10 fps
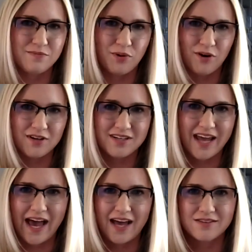important
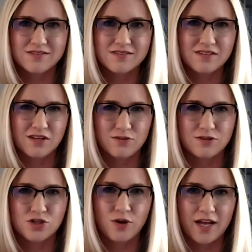as, you know,
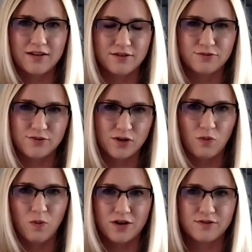the trend of, you
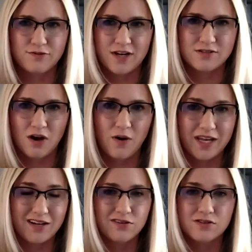know, where the Fed is
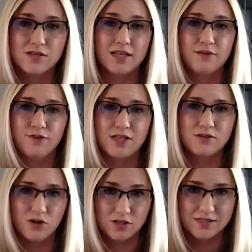going. And it looks like the
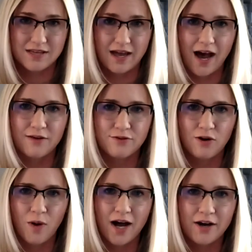Fed could stay high
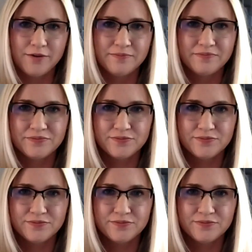for a while.